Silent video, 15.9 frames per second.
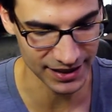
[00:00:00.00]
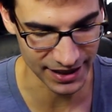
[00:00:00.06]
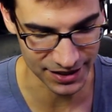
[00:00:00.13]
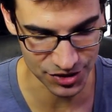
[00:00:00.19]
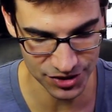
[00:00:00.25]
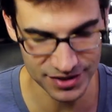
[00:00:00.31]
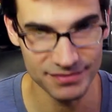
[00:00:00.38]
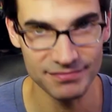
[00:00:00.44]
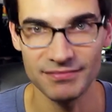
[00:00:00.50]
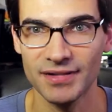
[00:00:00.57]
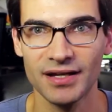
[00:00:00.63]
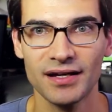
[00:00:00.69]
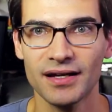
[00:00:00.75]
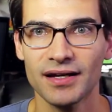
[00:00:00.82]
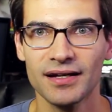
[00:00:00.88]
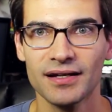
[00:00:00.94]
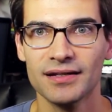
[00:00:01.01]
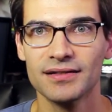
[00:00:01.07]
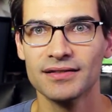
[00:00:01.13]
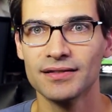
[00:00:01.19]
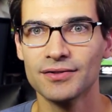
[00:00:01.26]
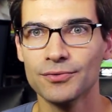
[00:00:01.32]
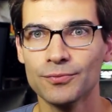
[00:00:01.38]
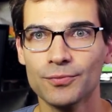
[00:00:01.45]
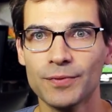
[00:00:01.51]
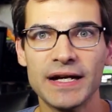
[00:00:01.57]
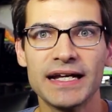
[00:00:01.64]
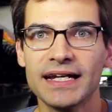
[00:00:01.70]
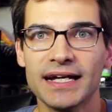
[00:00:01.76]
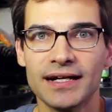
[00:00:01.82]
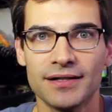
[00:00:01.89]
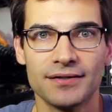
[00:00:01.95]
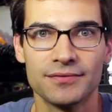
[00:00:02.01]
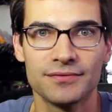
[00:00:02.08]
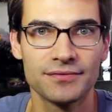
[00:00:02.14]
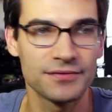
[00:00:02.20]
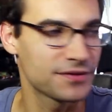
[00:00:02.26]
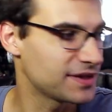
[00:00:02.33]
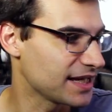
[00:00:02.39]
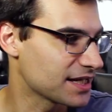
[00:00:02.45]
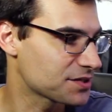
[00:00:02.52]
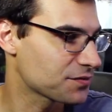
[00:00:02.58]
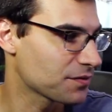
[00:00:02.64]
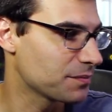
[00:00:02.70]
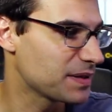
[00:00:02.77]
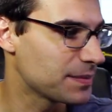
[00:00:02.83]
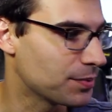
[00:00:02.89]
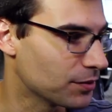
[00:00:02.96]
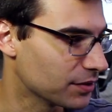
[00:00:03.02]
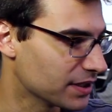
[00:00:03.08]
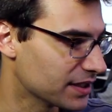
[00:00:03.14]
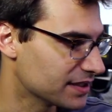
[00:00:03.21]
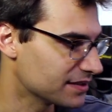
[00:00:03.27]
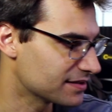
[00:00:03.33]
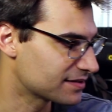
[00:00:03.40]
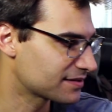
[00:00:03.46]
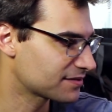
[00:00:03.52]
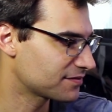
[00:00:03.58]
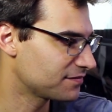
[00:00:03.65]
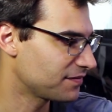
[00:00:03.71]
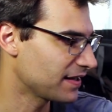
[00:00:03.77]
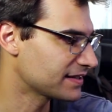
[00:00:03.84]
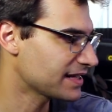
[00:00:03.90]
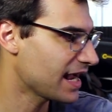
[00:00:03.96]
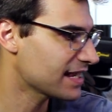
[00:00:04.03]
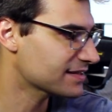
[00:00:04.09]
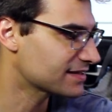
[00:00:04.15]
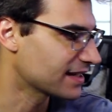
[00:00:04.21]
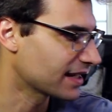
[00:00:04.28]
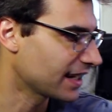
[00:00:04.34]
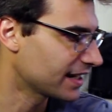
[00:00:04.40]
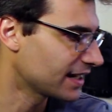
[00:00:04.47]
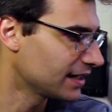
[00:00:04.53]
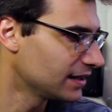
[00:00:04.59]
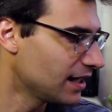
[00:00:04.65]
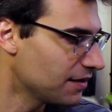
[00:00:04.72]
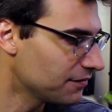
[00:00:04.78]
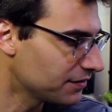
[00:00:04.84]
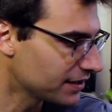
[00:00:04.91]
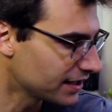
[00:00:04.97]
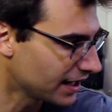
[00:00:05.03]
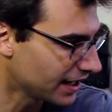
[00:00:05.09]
Like, just reading things from people is fantastic, and I love it.